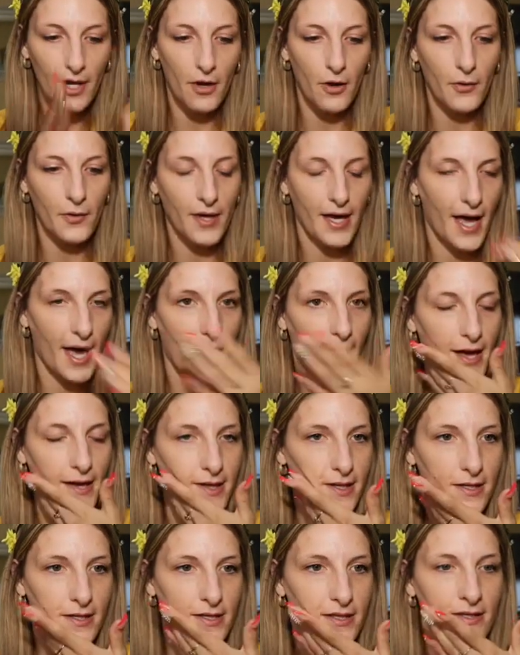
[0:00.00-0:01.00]
Okay.
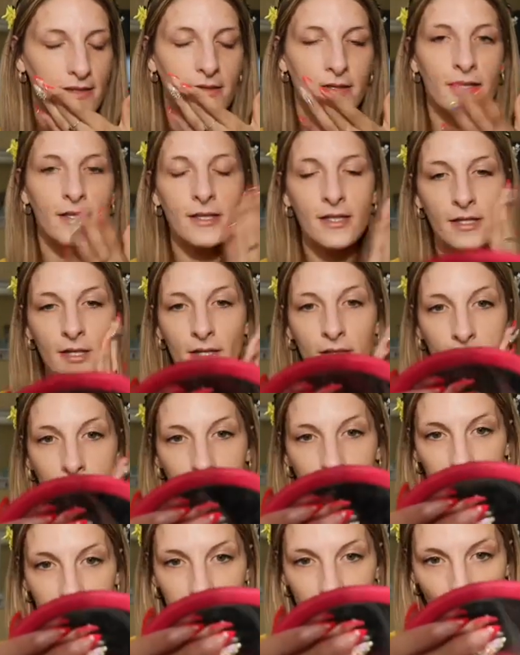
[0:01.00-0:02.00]

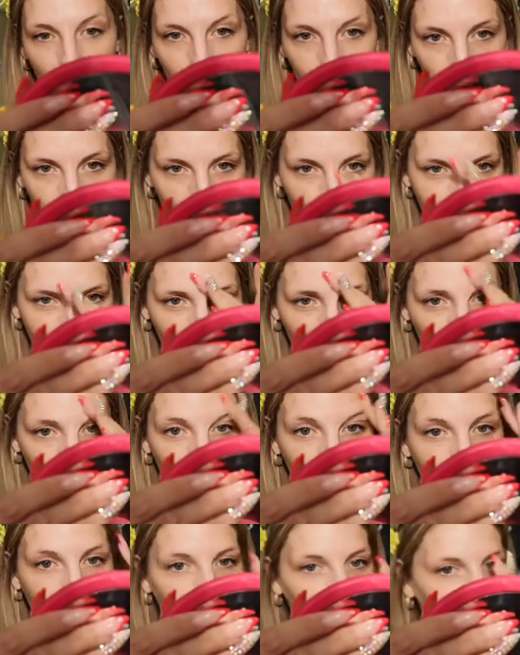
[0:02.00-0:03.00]
So, now that
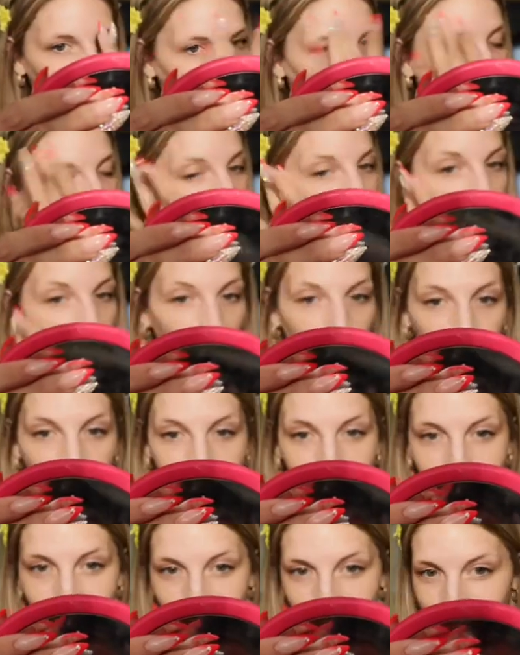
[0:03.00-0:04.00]
we got that
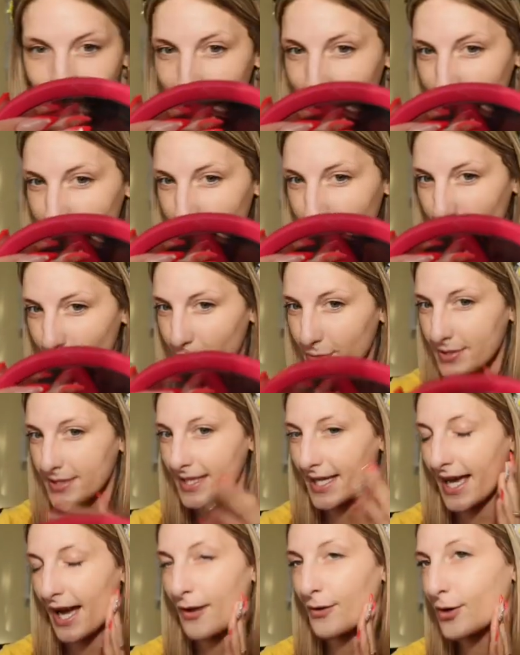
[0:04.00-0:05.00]
on, do you
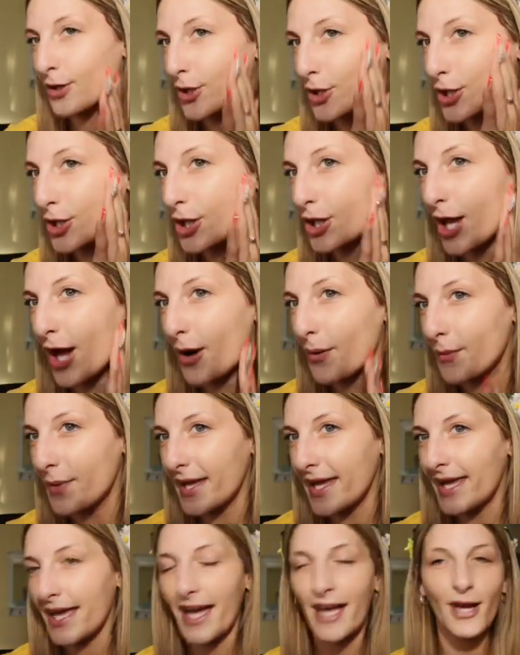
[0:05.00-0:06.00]
see how
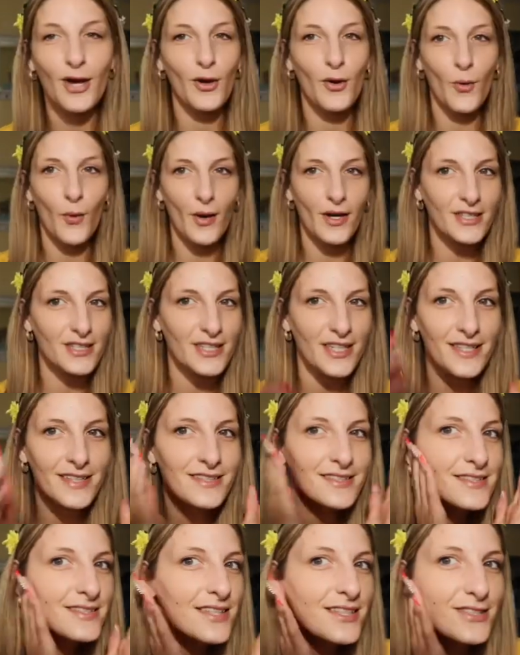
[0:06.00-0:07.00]
glowy and
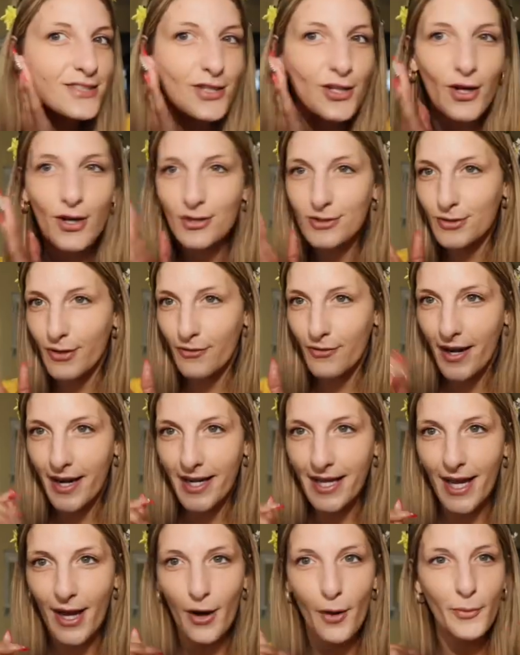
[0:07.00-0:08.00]
gorgeous this looks
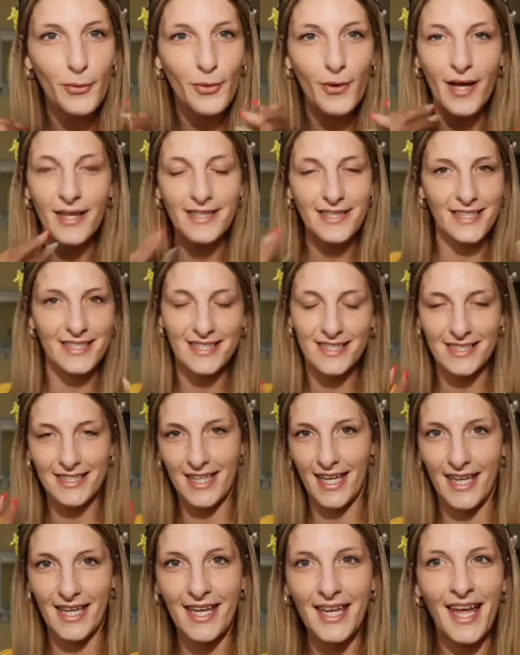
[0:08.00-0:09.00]
already? I hope you guys can
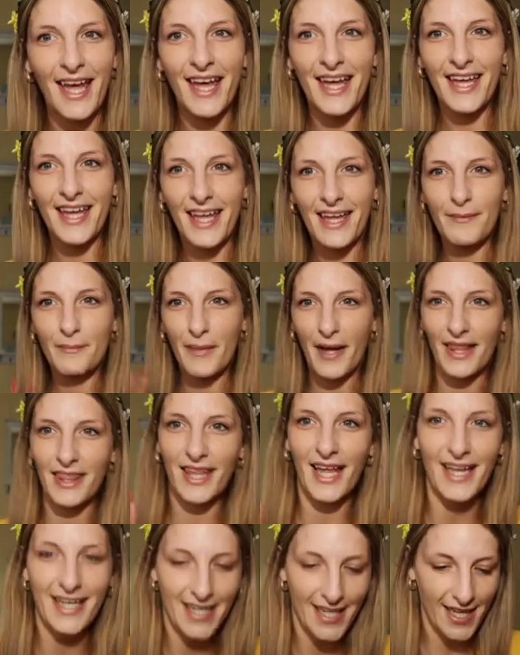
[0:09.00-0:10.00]
see in my
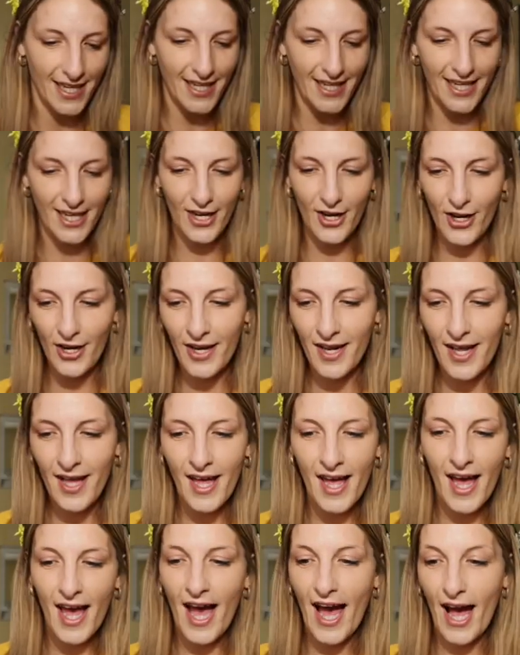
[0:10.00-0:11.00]
lighting here
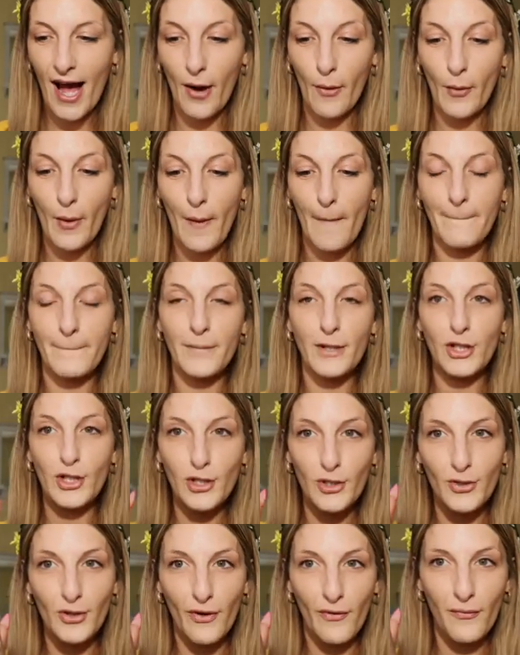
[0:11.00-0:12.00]
how
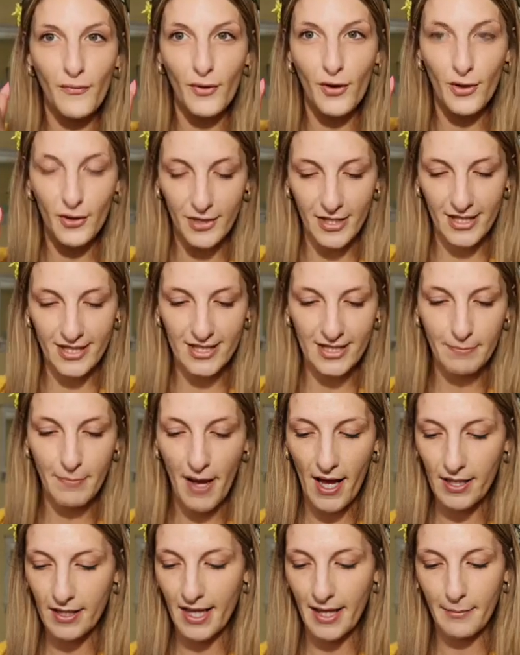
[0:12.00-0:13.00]
beautiful this
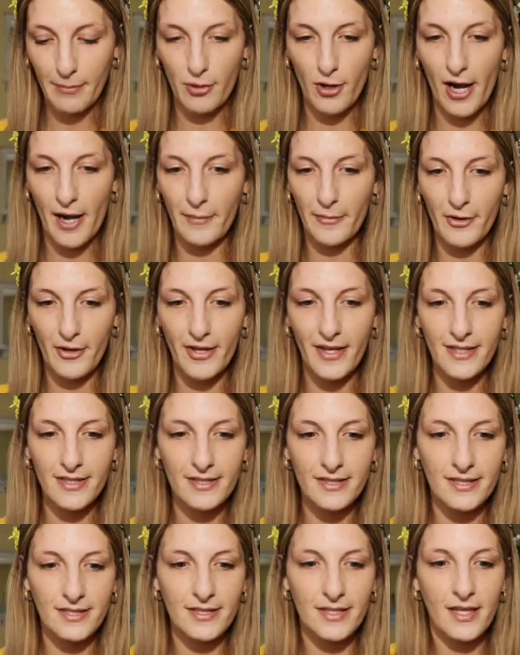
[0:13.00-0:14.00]
Spotlight Primer
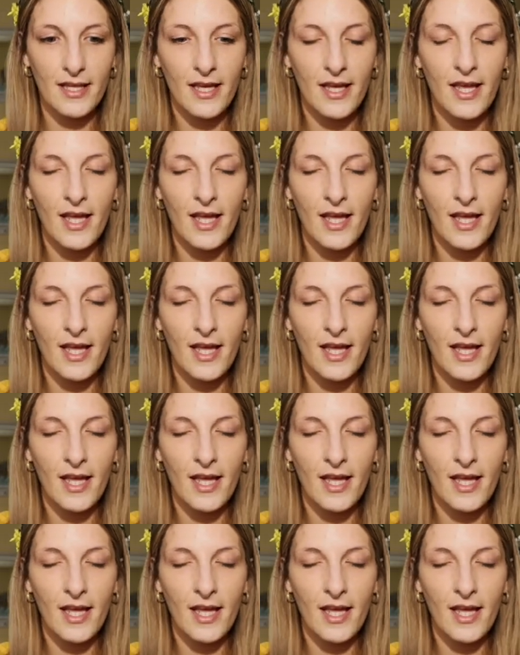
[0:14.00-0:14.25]
is.